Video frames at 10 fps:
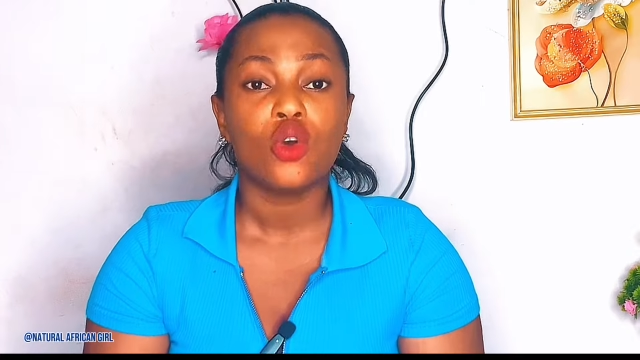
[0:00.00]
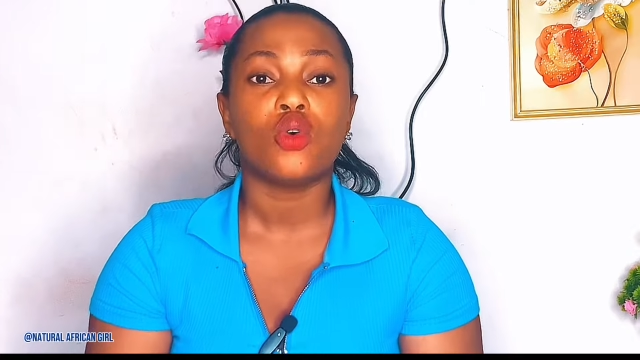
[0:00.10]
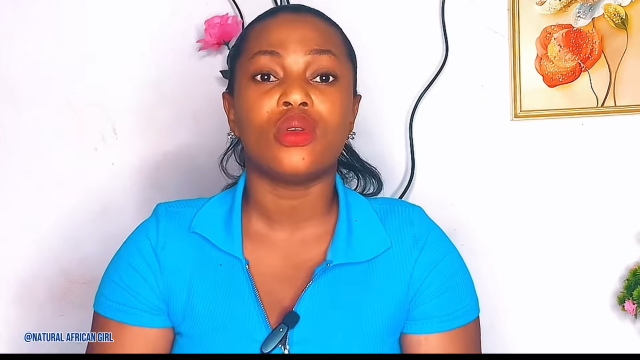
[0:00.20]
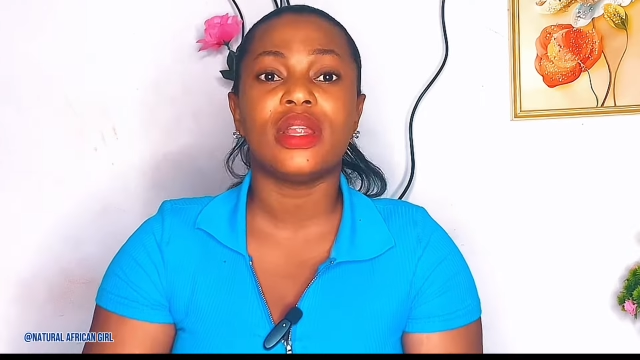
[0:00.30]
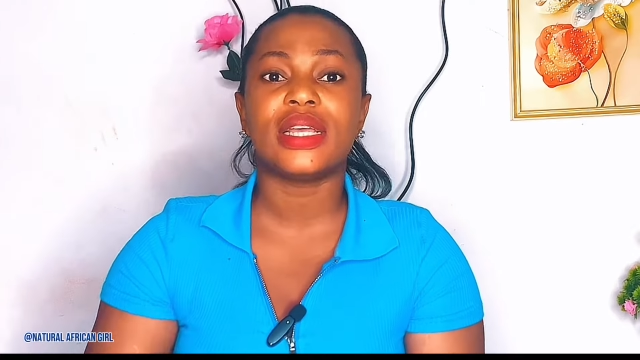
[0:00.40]

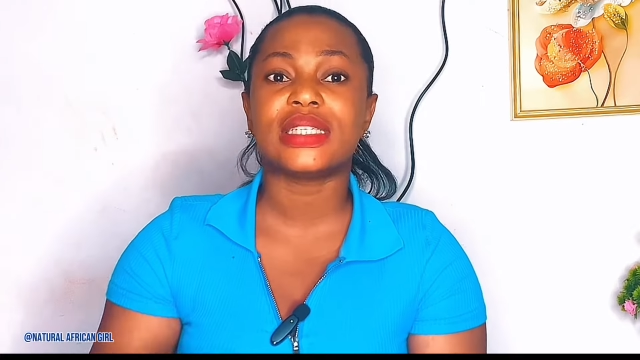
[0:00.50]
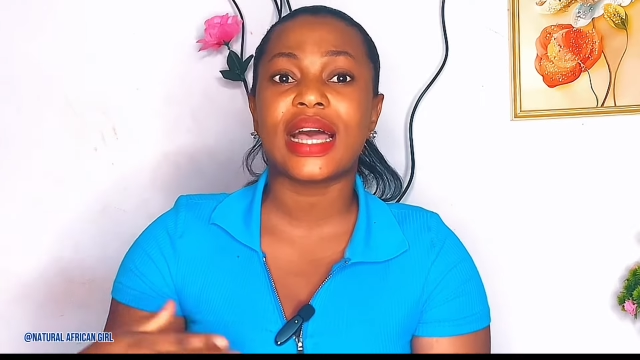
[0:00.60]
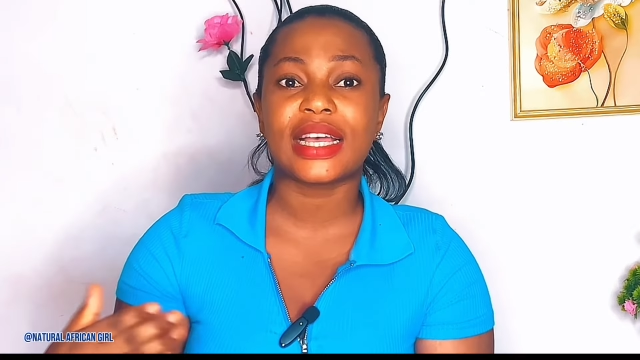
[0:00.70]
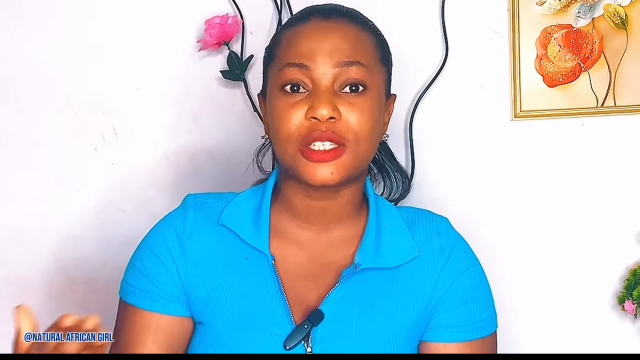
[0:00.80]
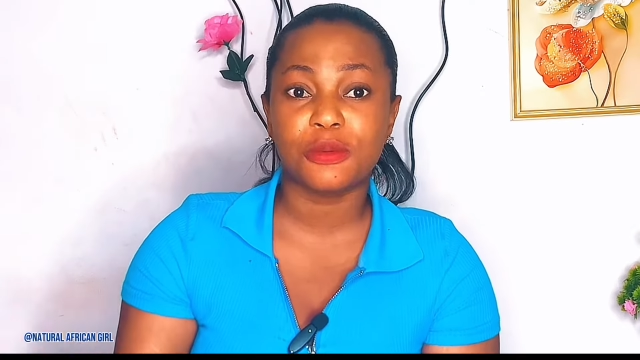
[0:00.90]
Or let's
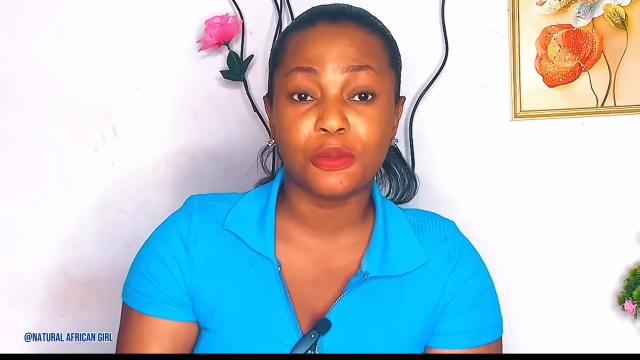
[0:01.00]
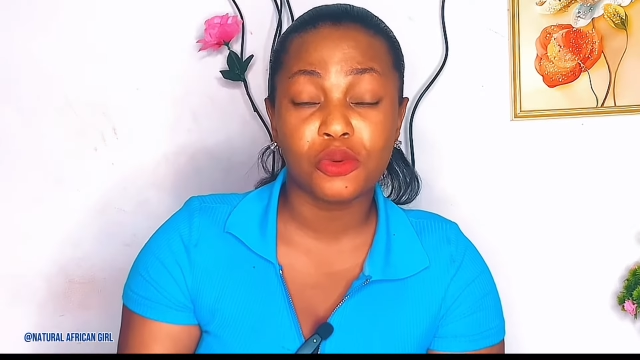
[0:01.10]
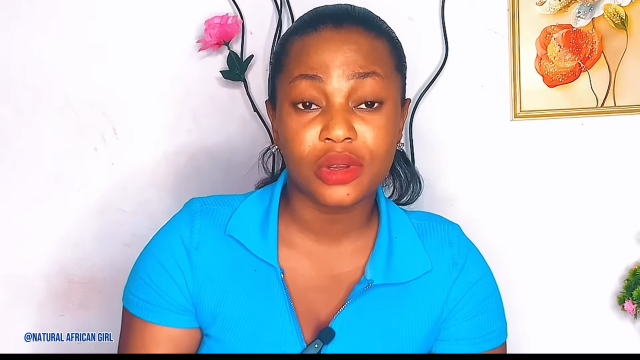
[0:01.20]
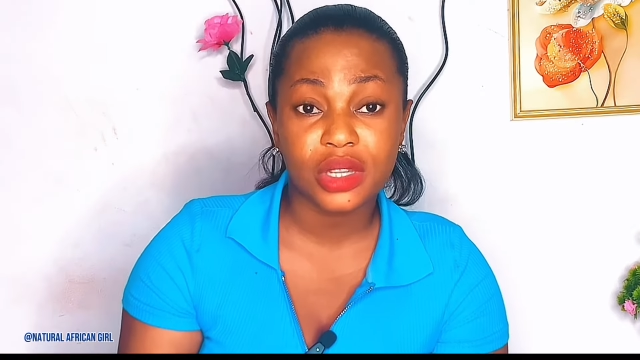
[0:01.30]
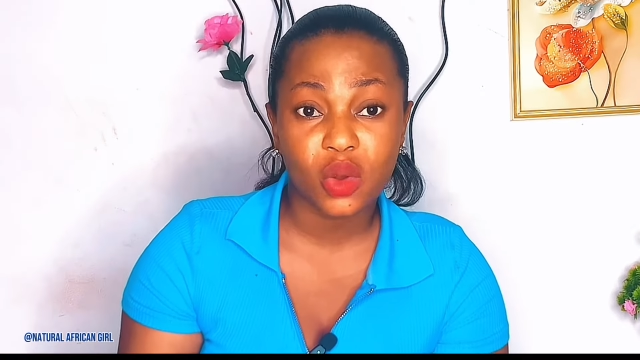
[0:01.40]
ask people
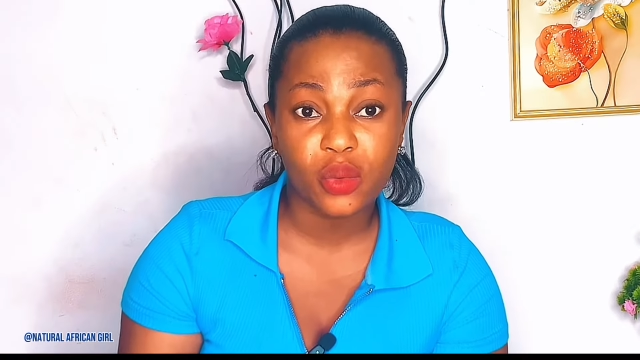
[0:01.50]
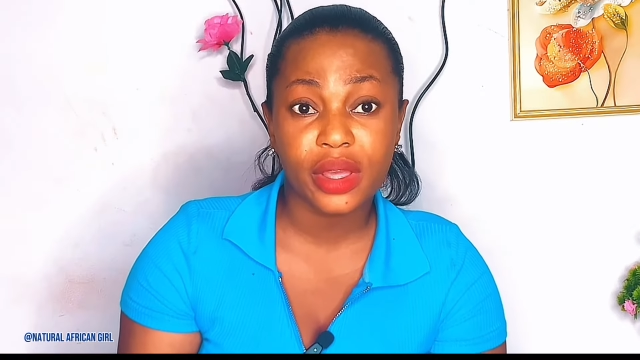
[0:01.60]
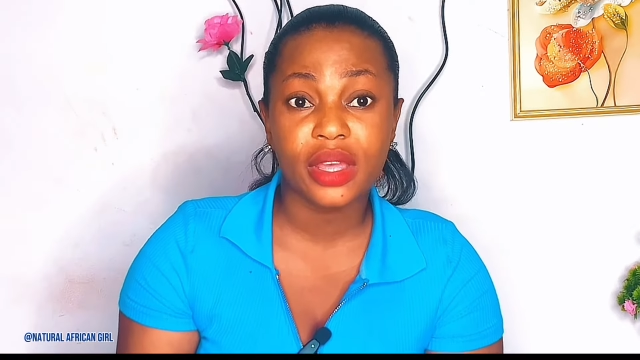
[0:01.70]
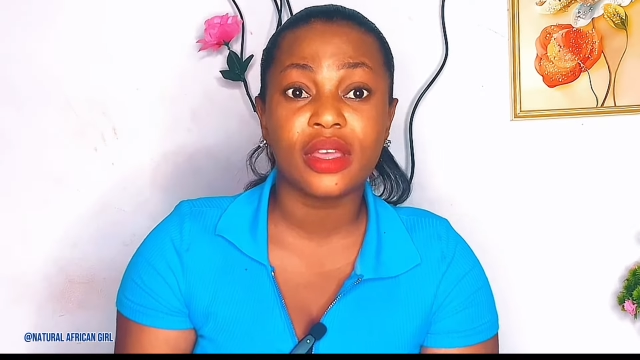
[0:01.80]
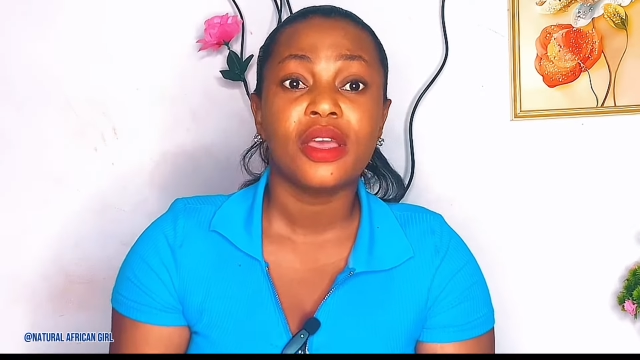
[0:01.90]
on the
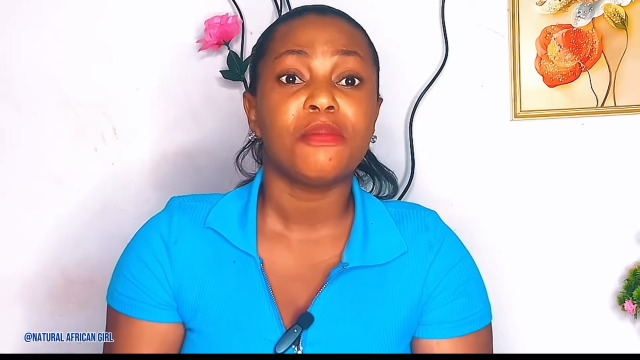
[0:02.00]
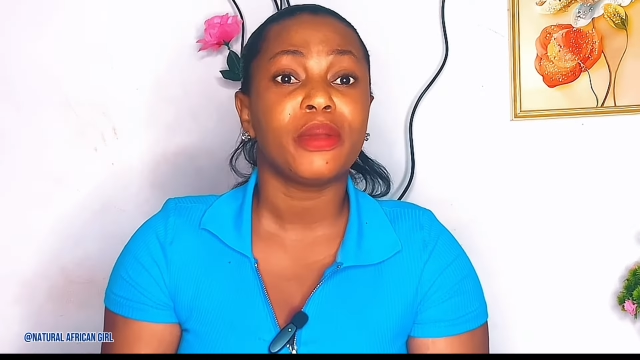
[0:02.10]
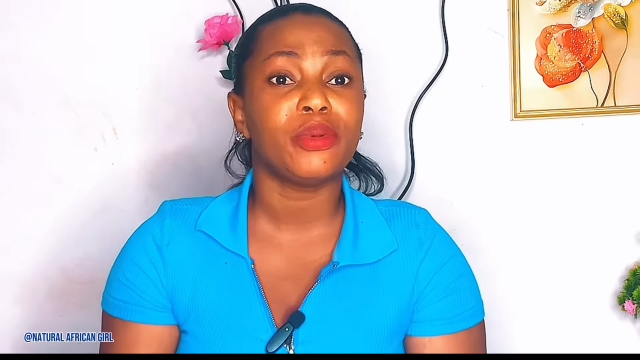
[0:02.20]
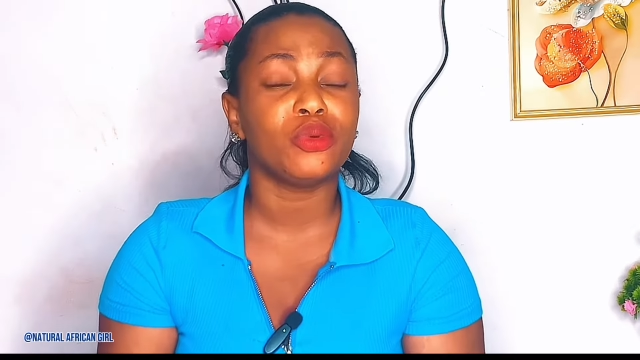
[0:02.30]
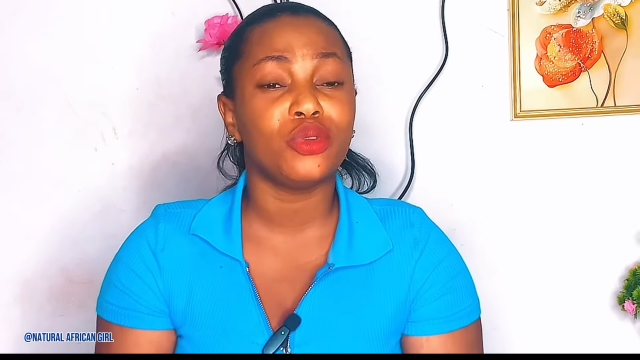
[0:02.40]
way.
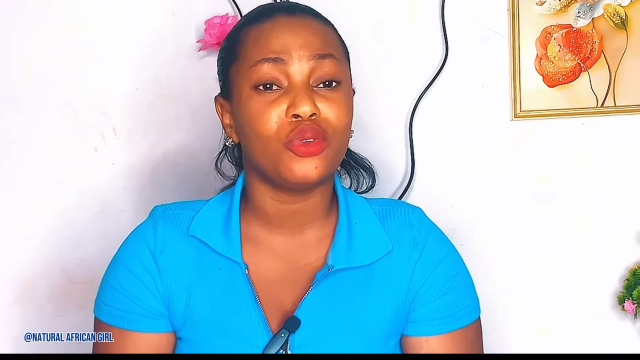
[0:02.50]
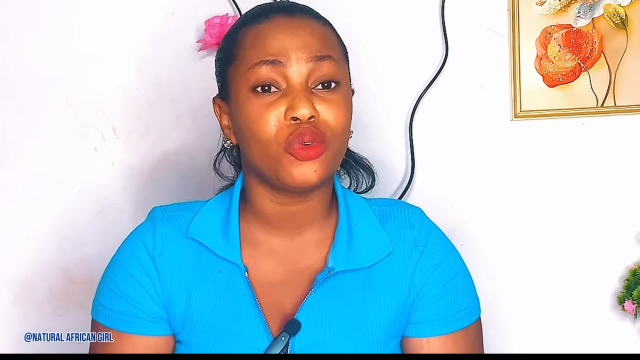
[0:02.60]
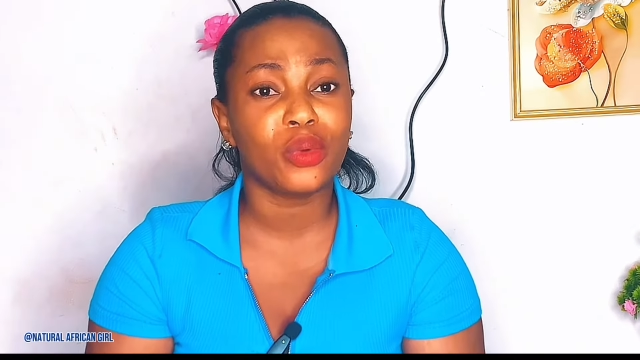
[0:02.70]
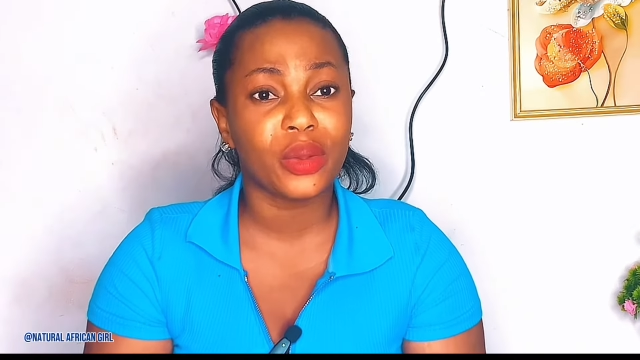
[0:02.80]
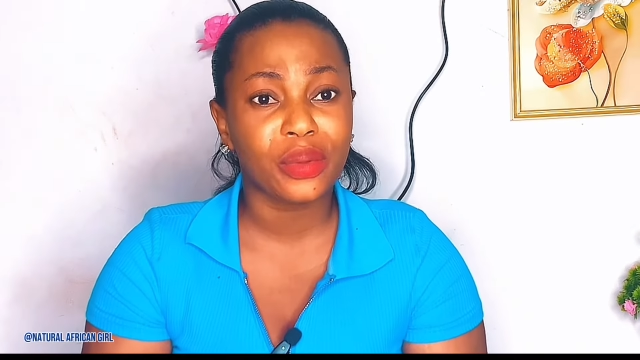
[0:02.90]
Maybe we don't
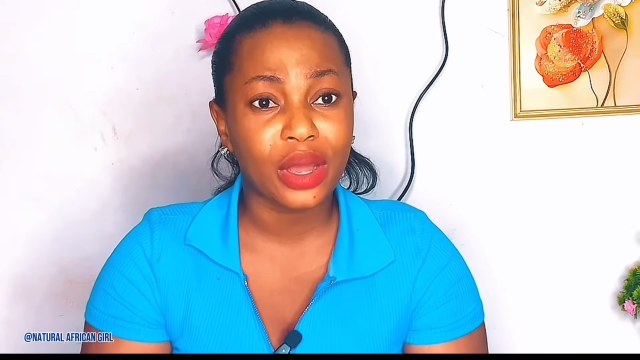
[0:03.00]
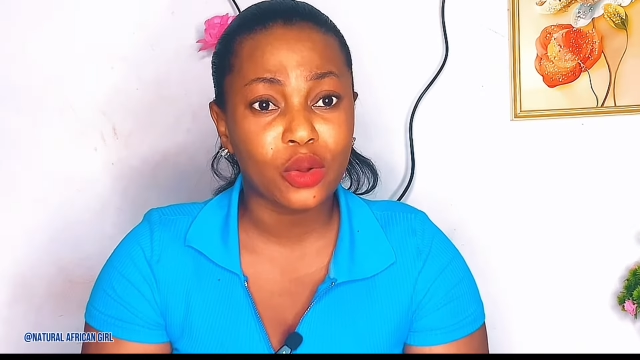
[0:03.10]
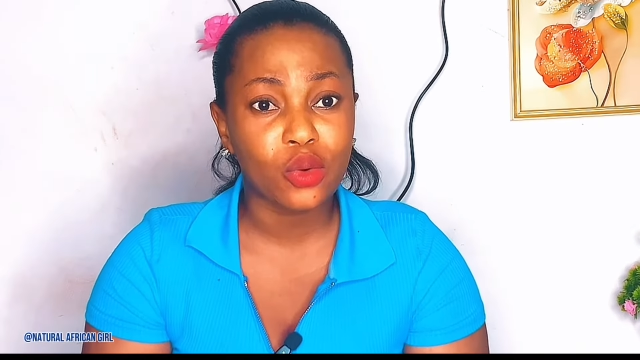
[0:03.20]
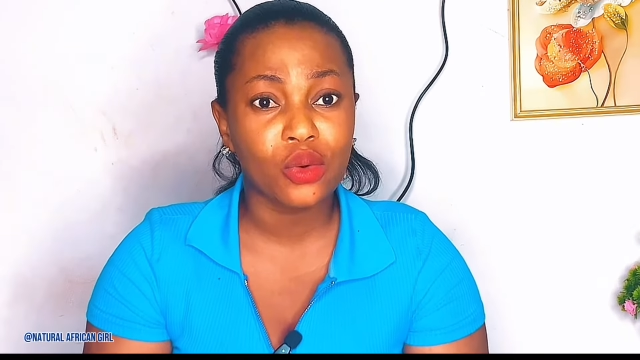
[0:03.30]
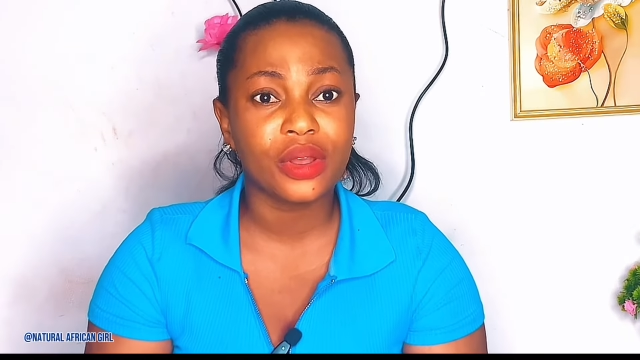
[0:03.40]
know where we are
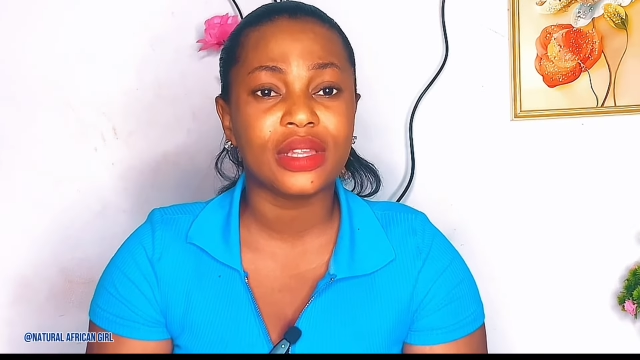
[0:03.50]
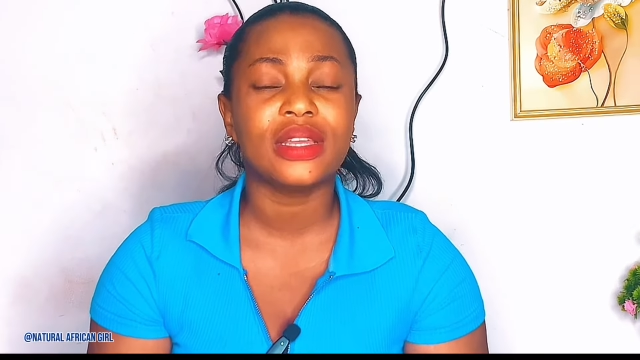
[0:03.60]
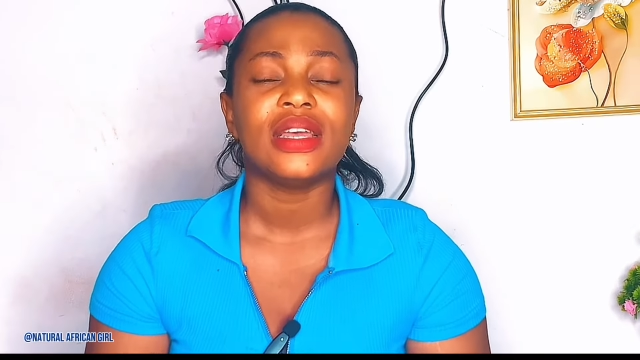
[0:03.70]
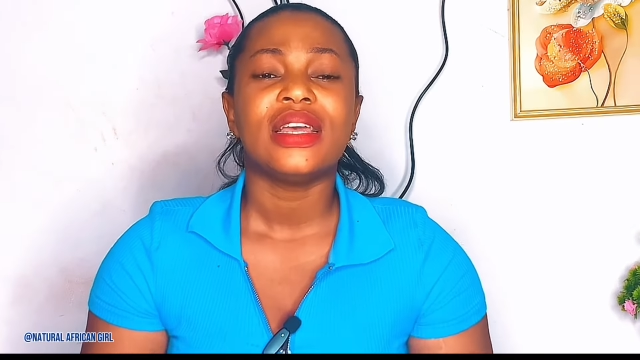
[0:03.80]
going.